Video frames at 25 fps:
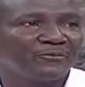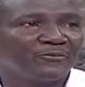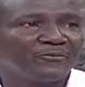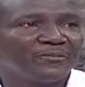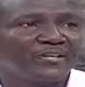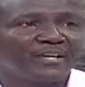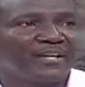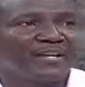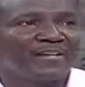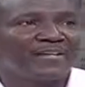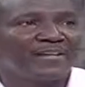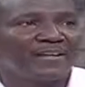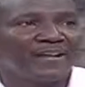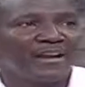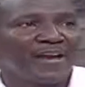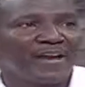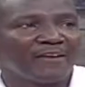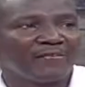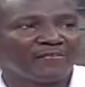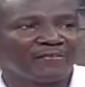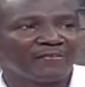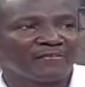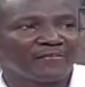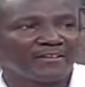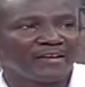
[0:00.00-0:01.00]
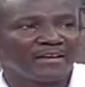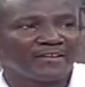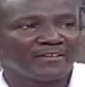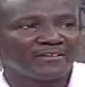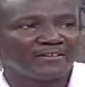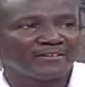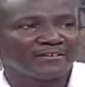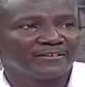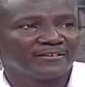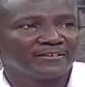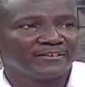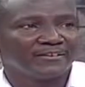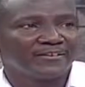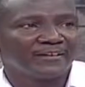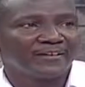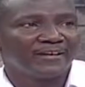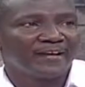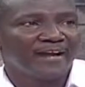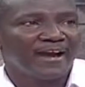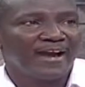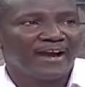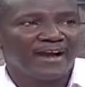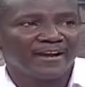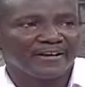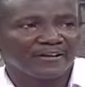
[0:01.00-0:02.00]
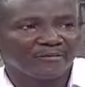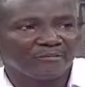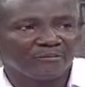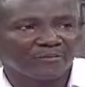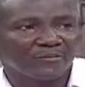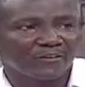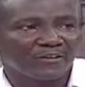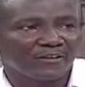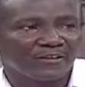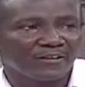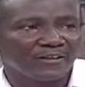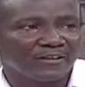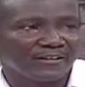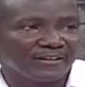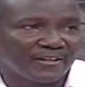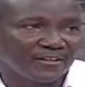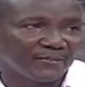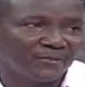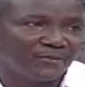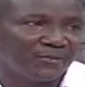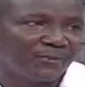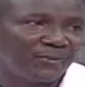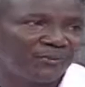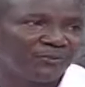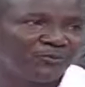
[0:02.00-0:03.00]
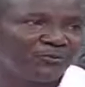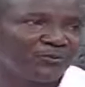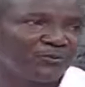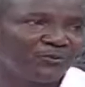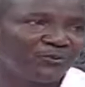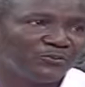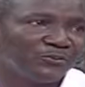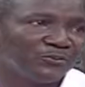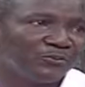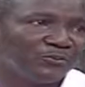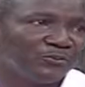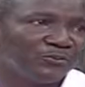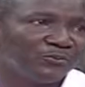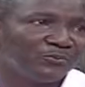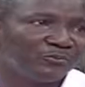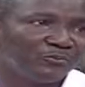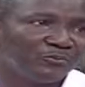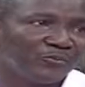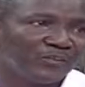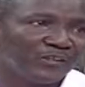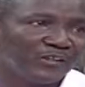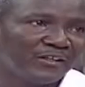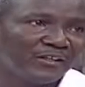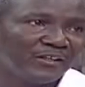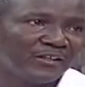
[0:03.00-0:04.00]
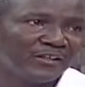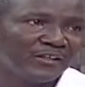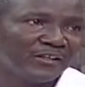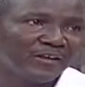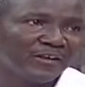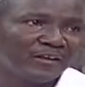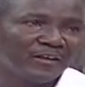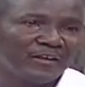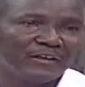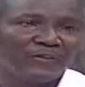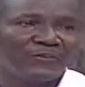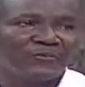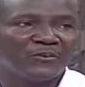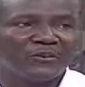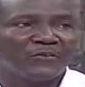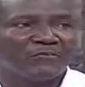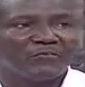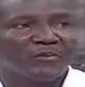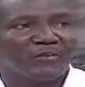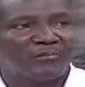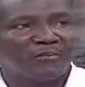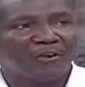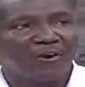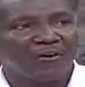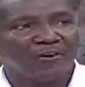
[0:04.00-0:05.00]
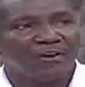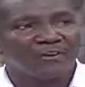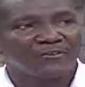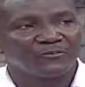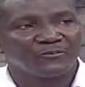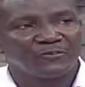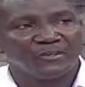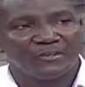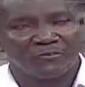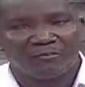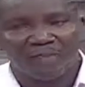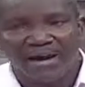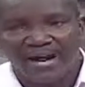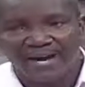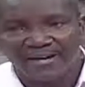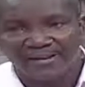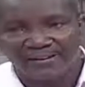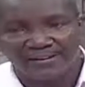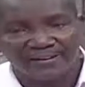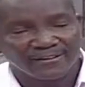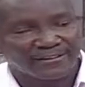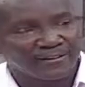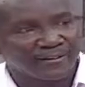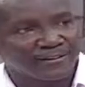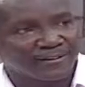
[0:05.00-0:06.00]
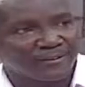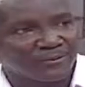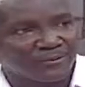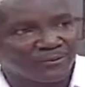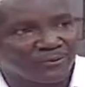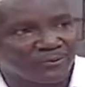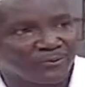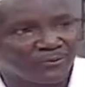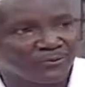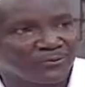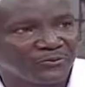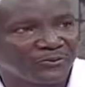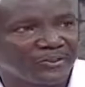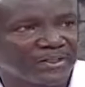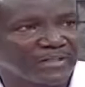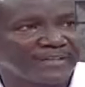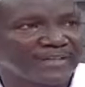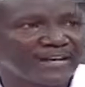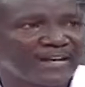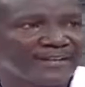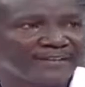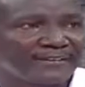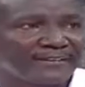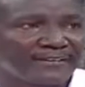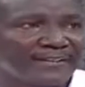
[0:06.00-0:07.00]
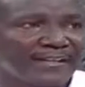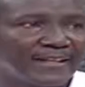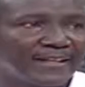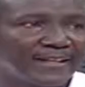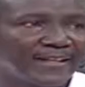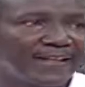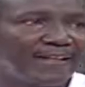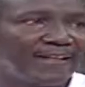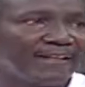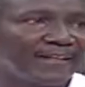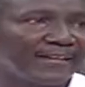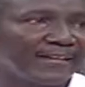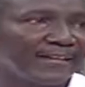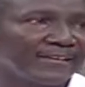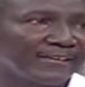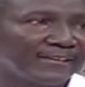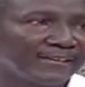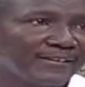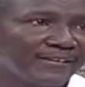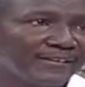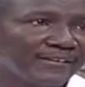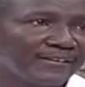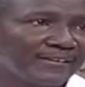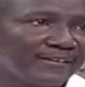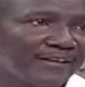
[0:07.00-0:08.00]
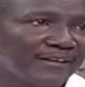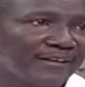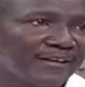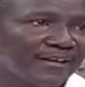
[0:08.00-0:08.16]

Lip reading: to change the life of that animal that you're going to consume. You have the power to demand that the producer does certain things,